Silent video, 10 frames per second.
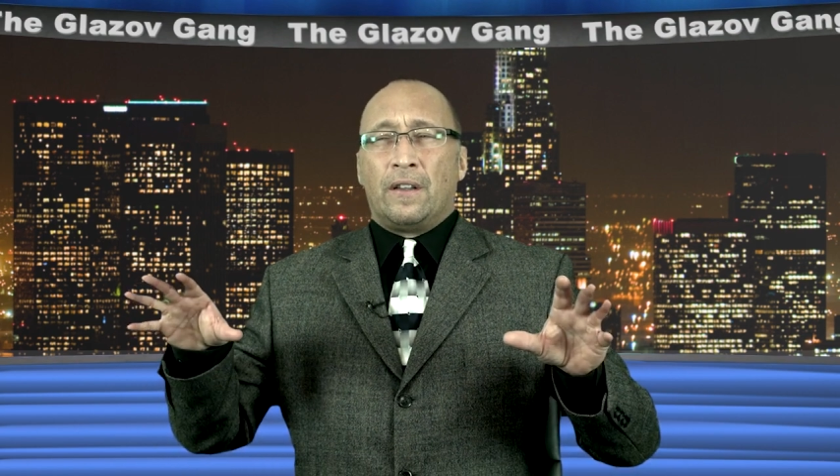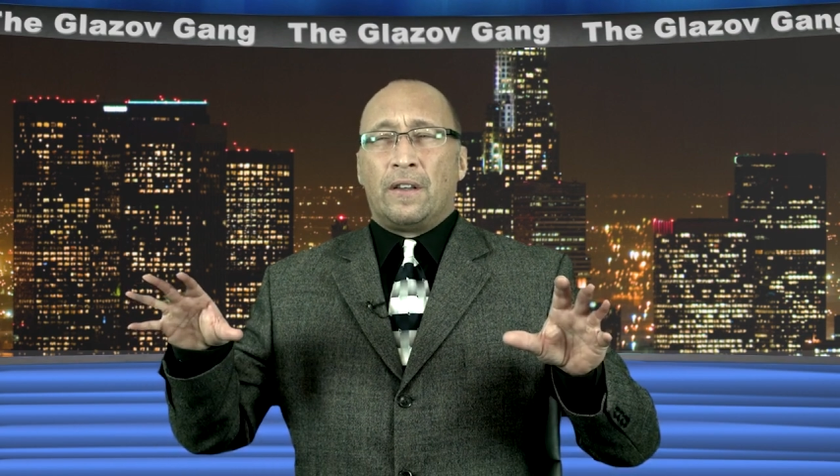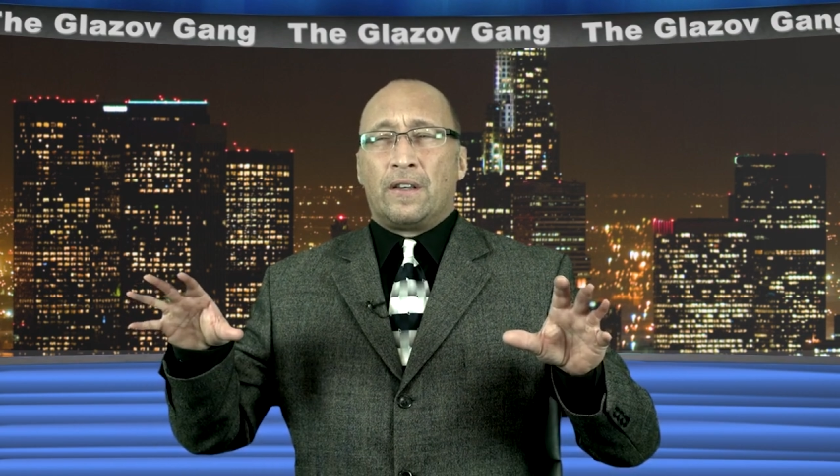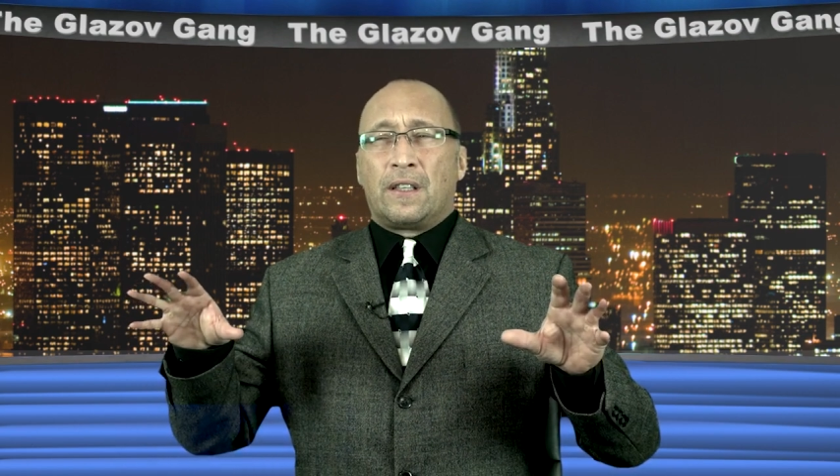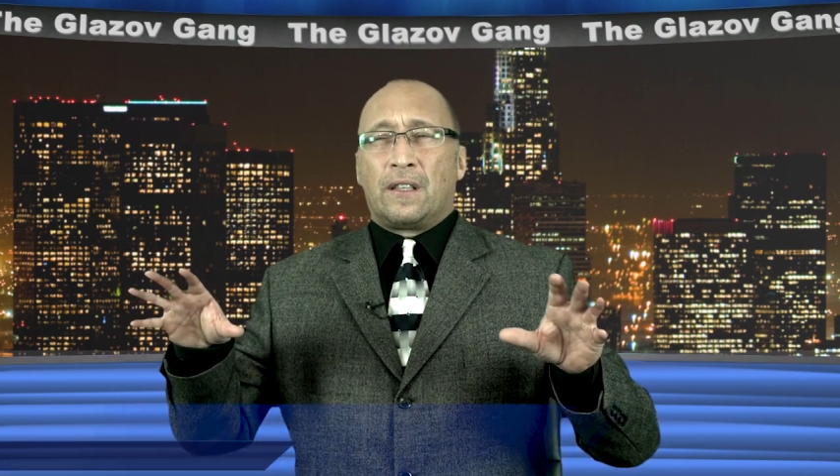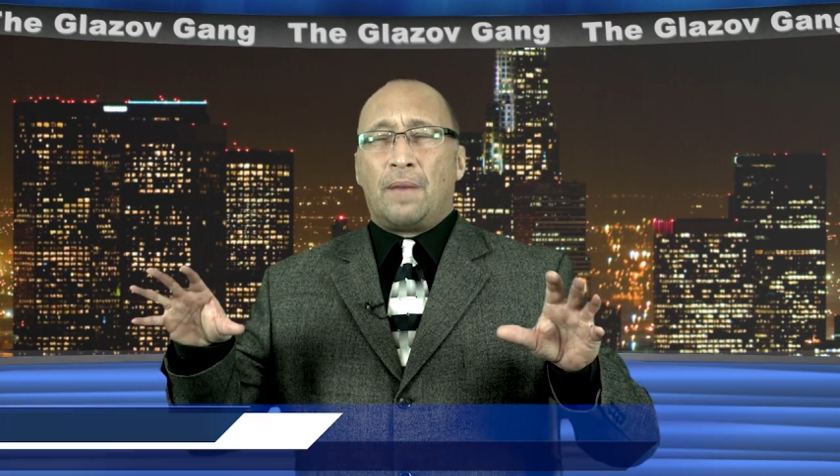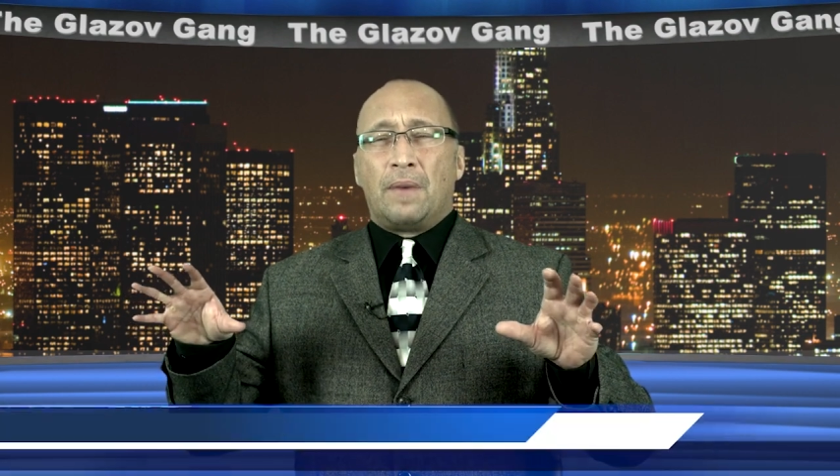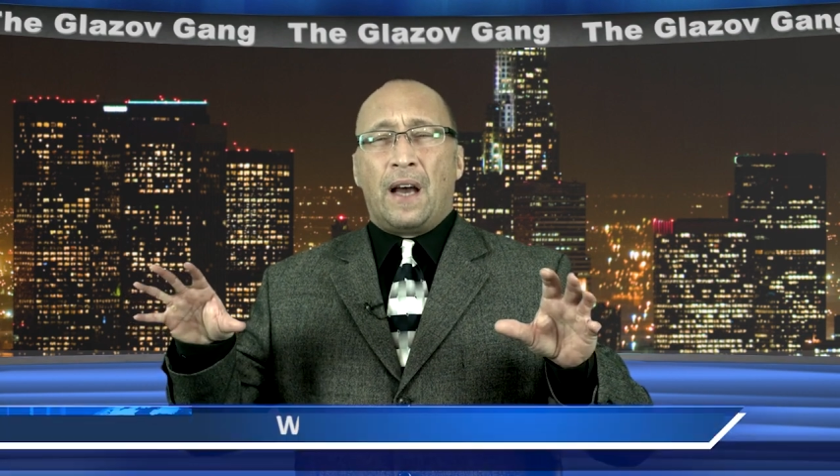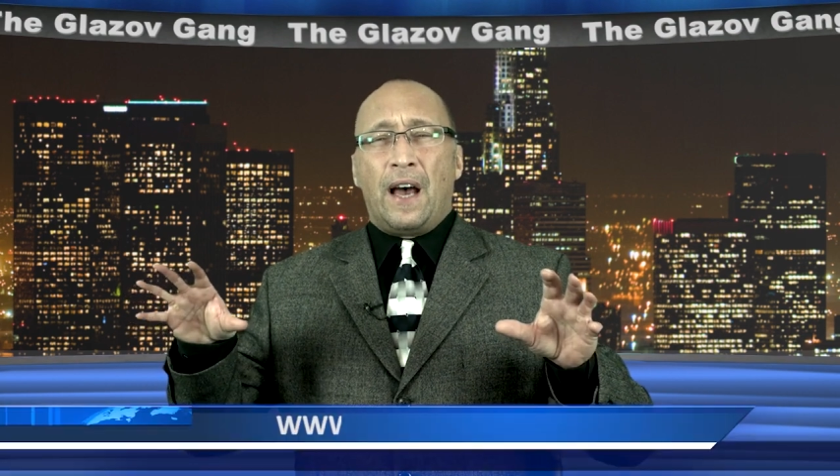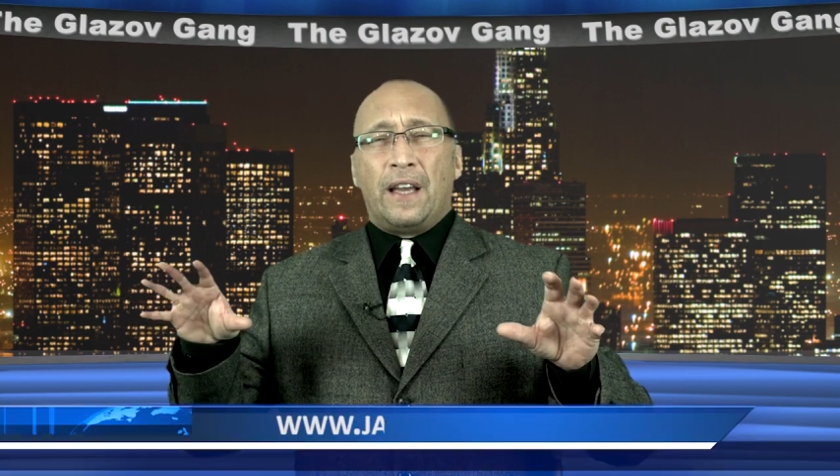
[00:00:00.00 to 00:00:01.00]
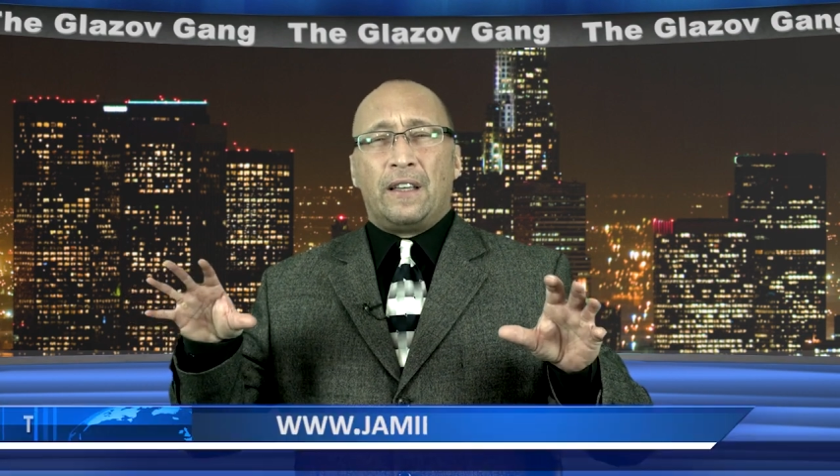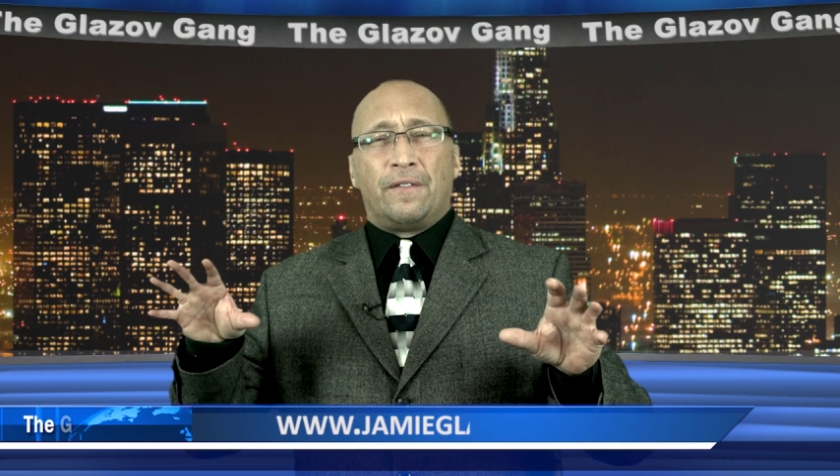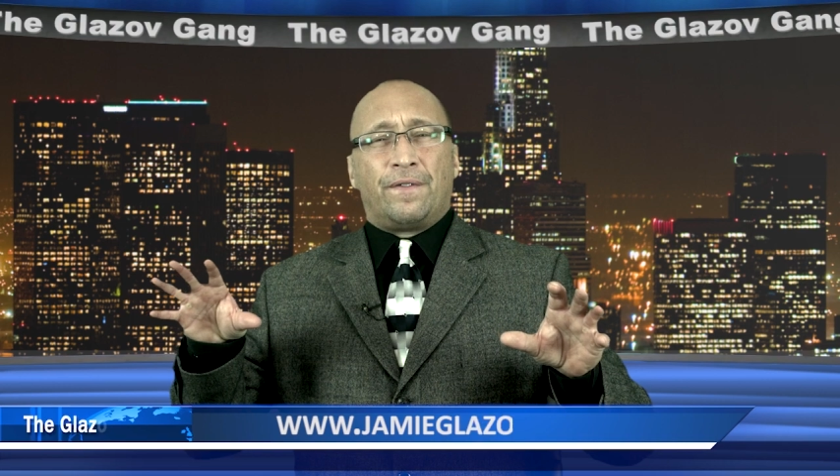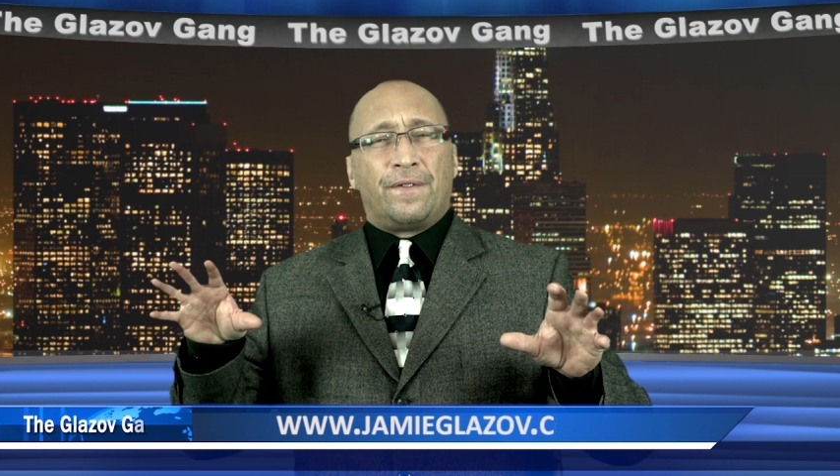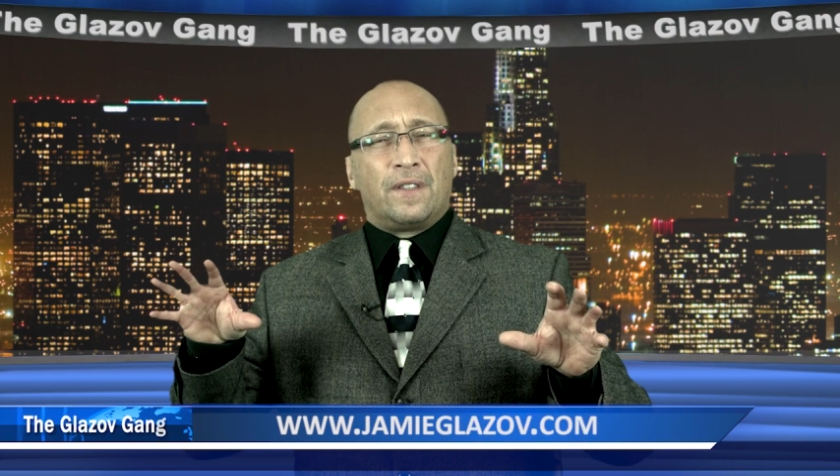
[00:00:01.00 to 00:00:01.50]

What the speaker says: There's some kind of